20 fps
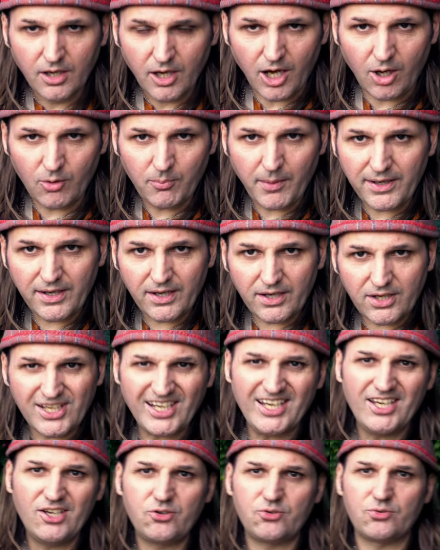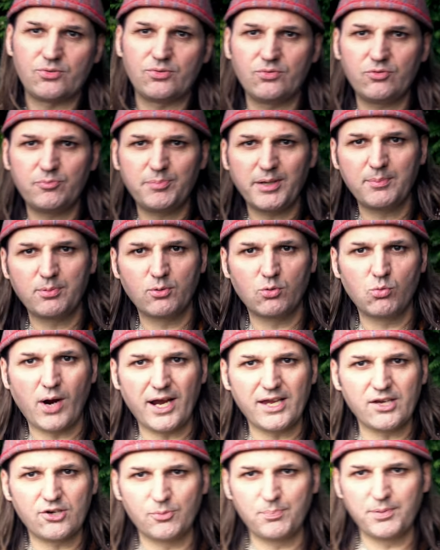on many occasions, people
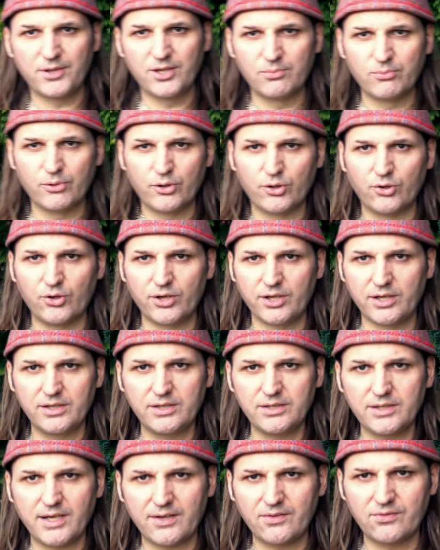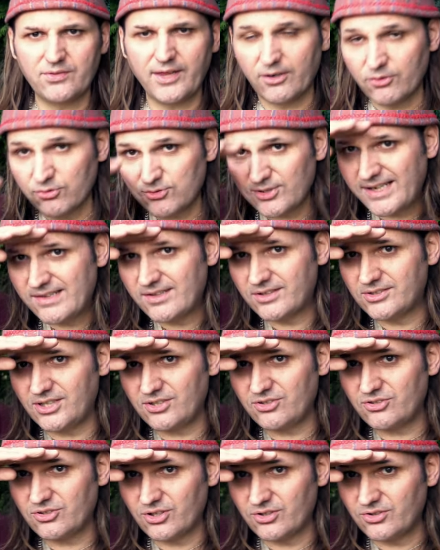wake up in the morning and they'll see in the
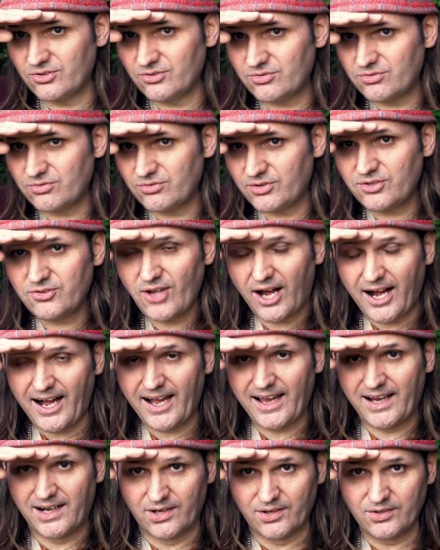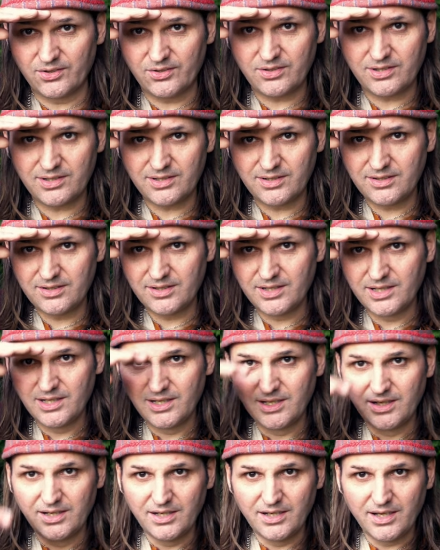distance this island.
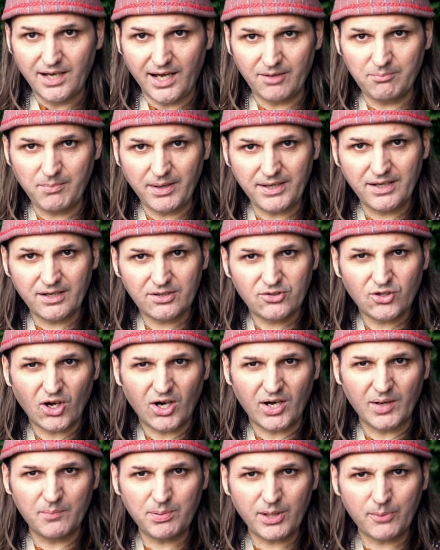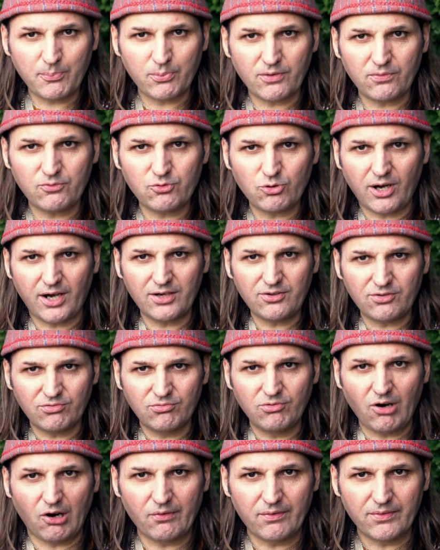And many a time people have tried to
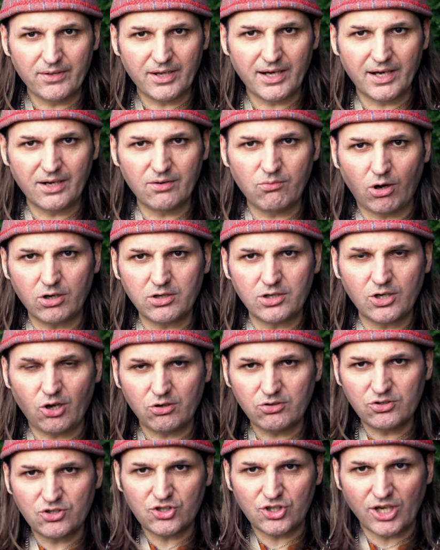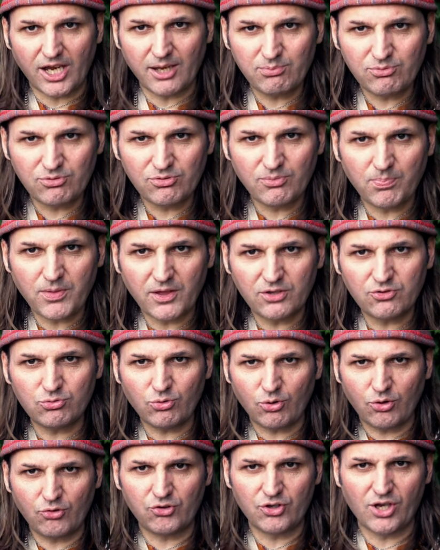row in their long ships
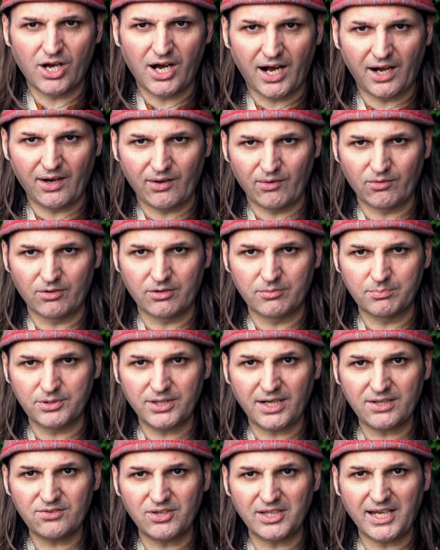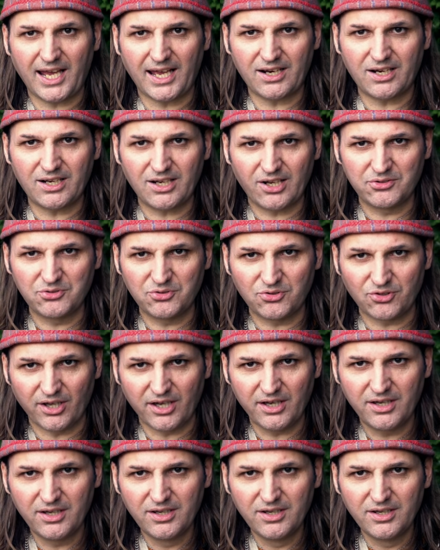towards the island. But as they get closer,
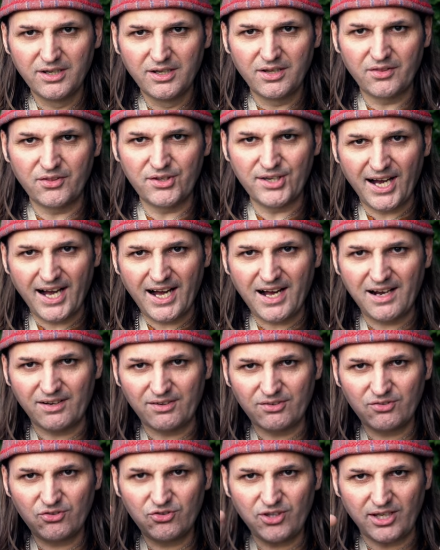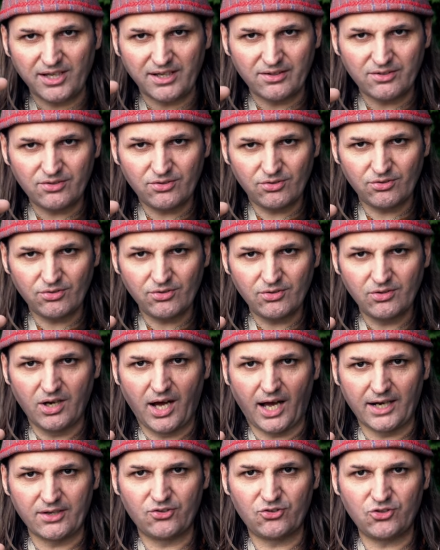the island sinks
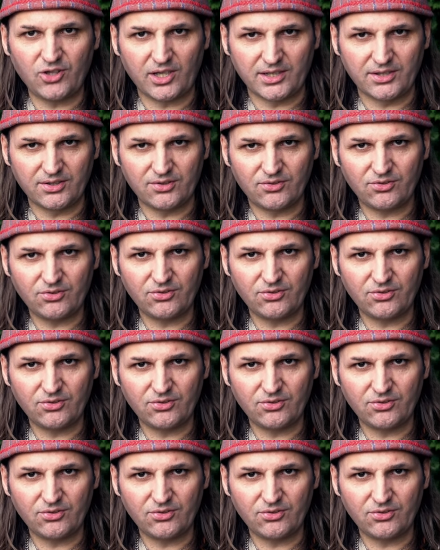and sinks